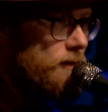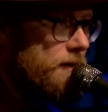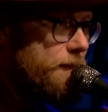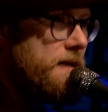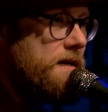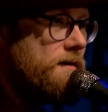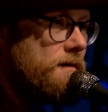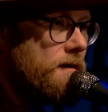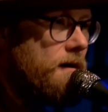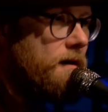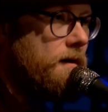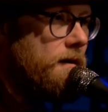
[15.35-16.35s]
We appeared
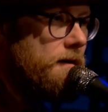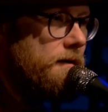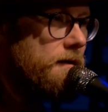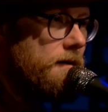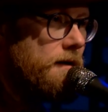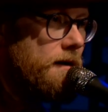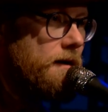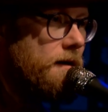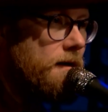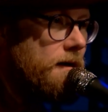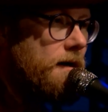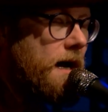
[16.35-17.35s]
on
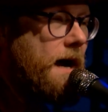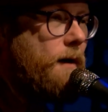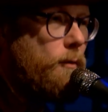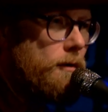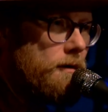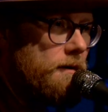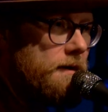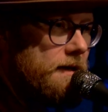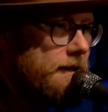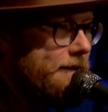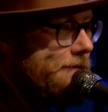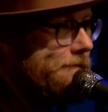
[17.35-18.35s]
uh, Howard
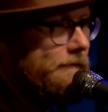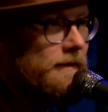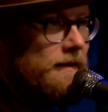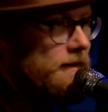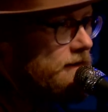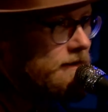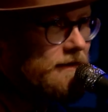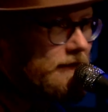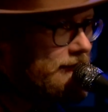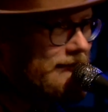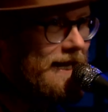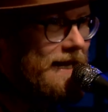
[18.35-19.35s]
in like